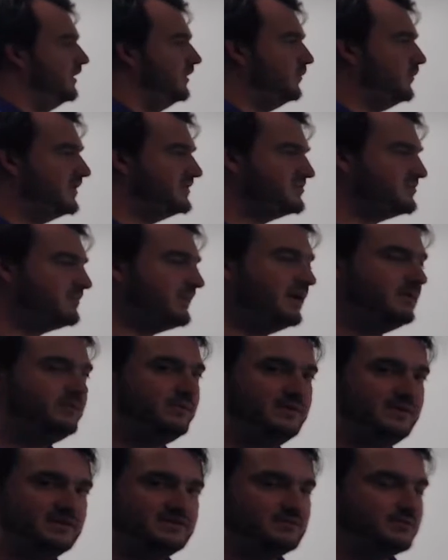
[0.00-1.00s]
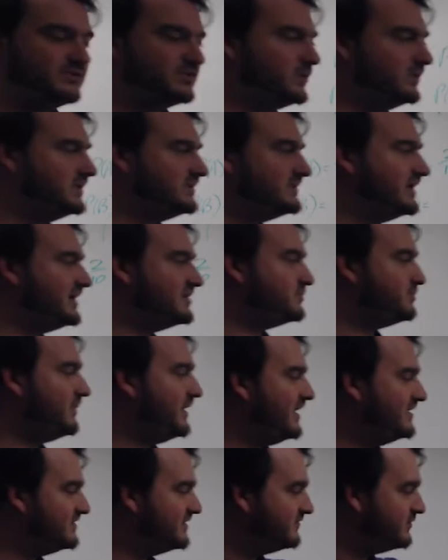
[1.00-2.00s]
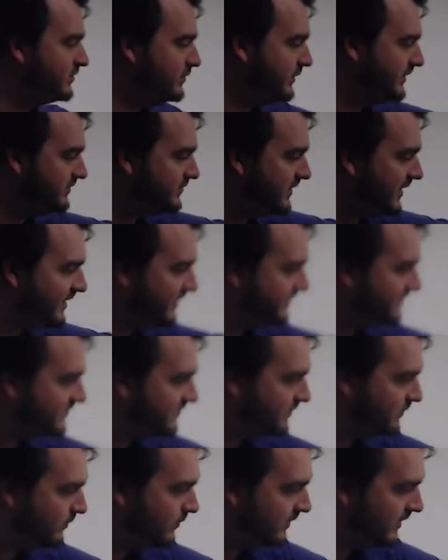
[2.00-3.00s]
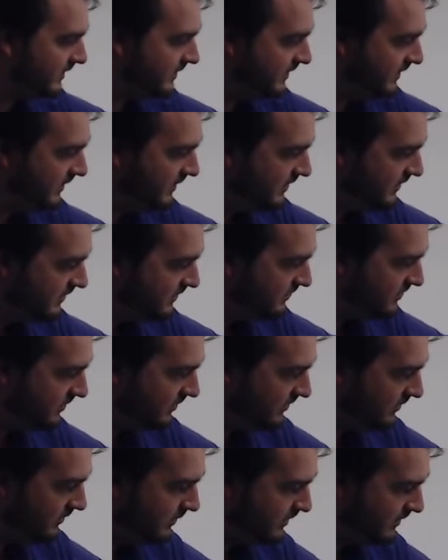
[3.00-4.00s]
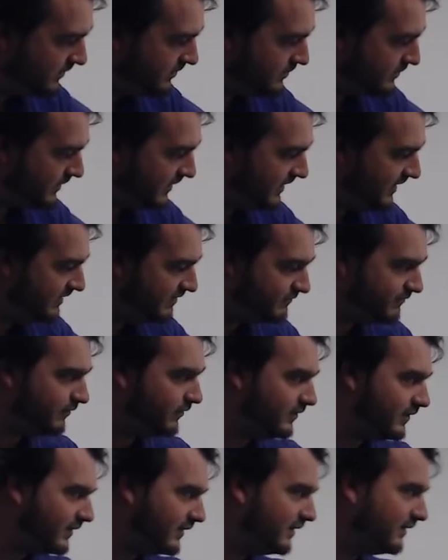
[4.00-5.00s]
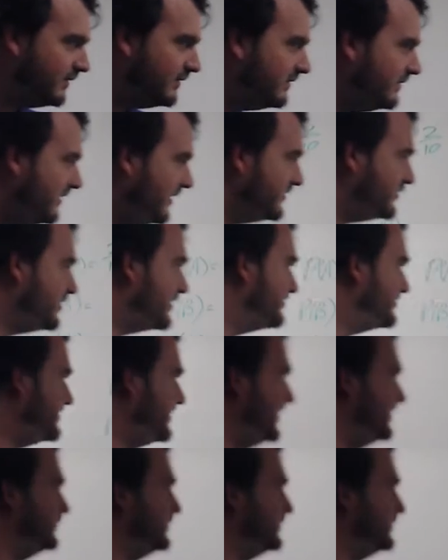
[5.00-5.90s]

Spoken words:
What is the probability that someone is going to test positive for doing drugs? 1, 2, 3, 4. Also out of 10.